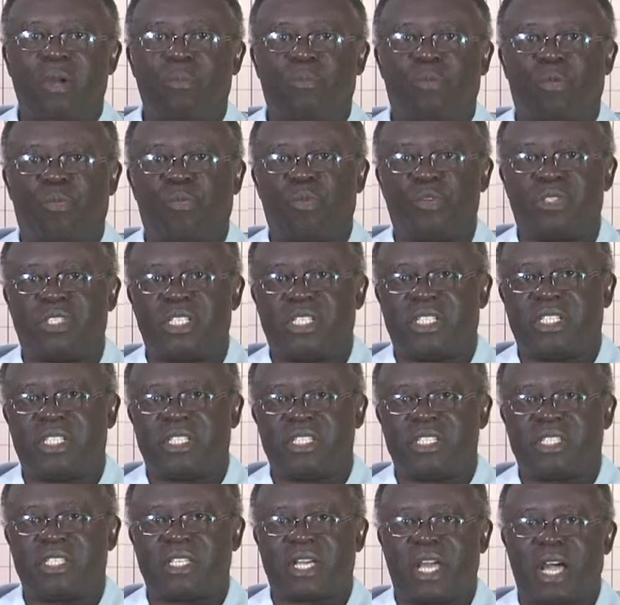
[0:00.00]

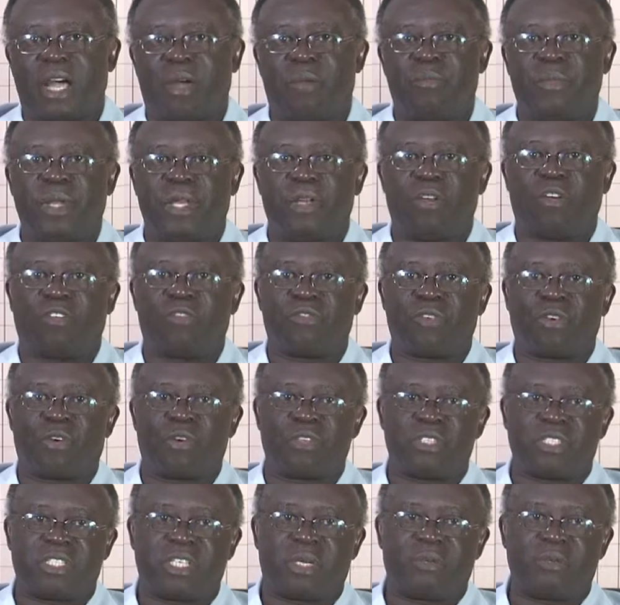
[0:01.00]
Propositions are made of
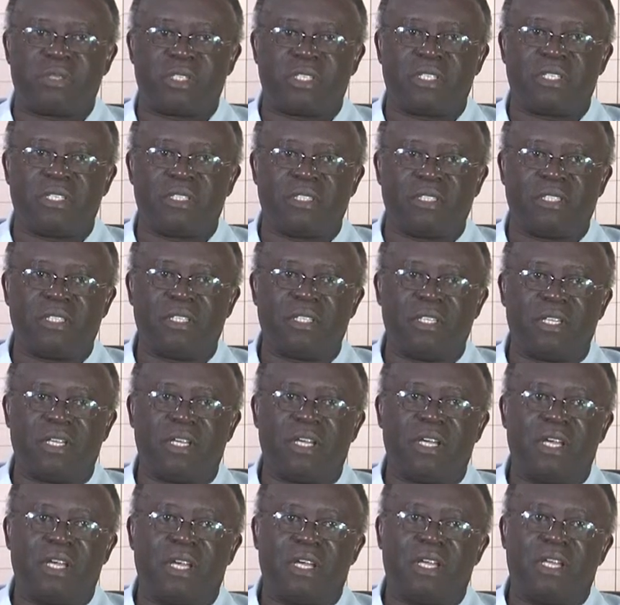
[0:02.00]
concepts.
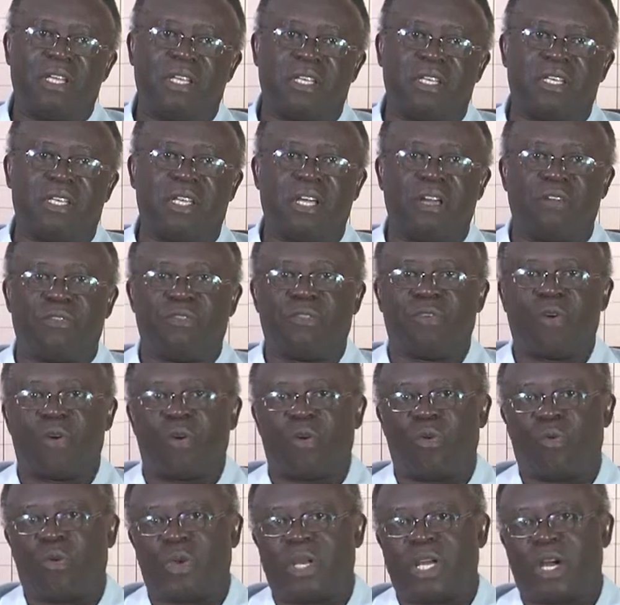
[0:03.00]

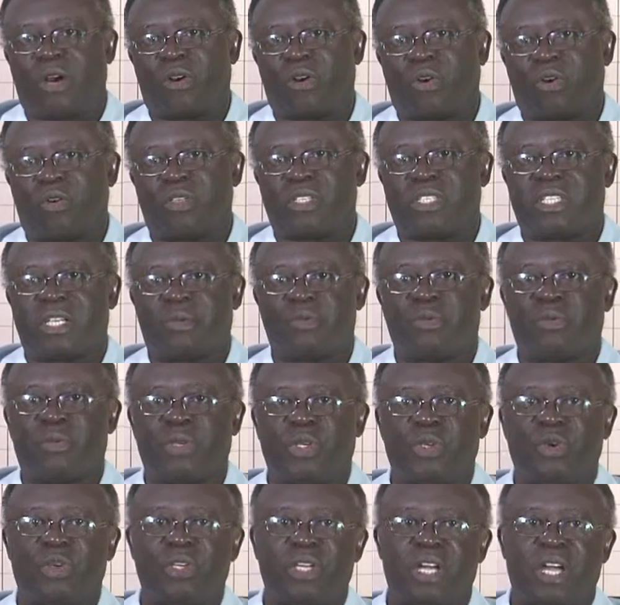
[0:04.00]
Therefore, without concepts, we
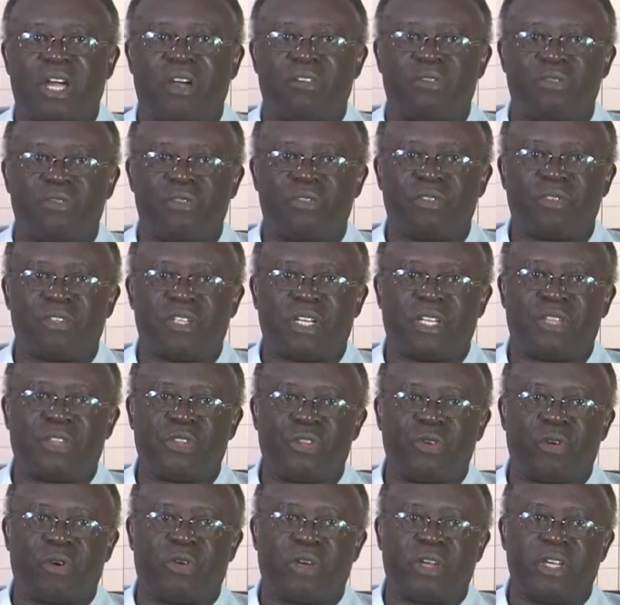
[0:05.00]
don't have a
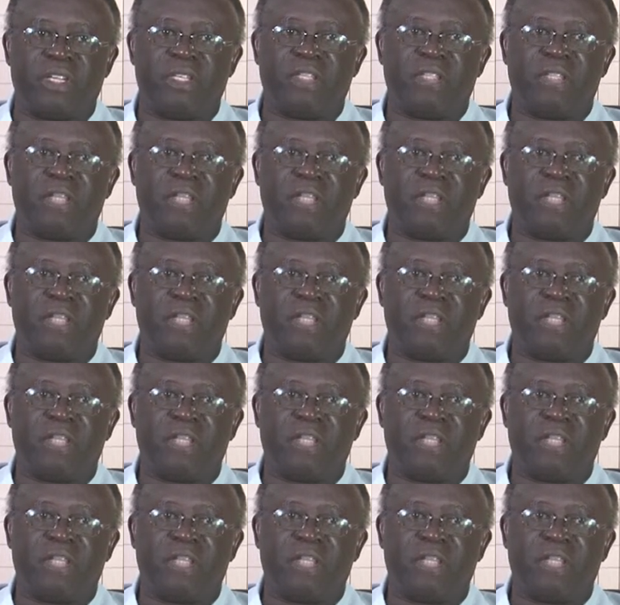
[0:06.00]
theory.